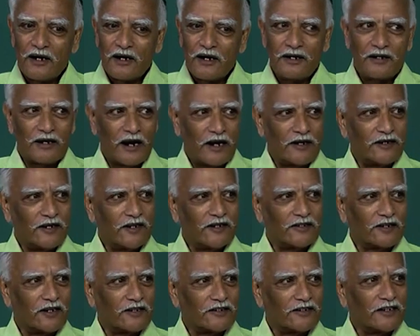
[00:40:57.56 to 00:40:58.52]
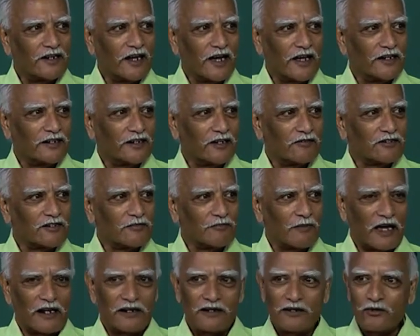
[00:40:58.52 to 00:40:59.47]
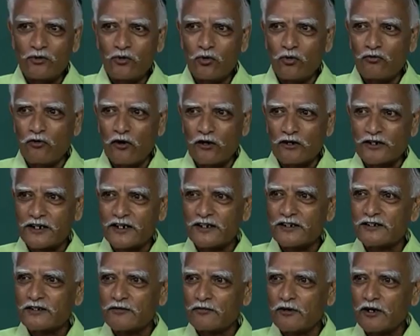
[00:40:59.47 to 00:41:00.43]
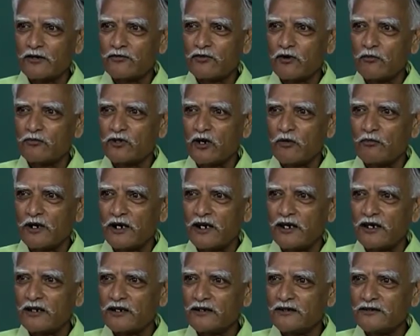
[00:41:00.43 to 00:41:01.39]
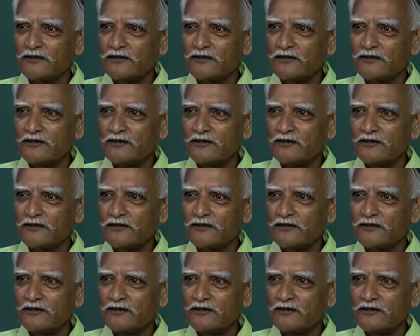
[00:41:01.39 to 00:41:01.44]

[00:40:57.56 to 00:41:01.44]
In nineteen thirty-nine, there was a man who fought against the world from Germany,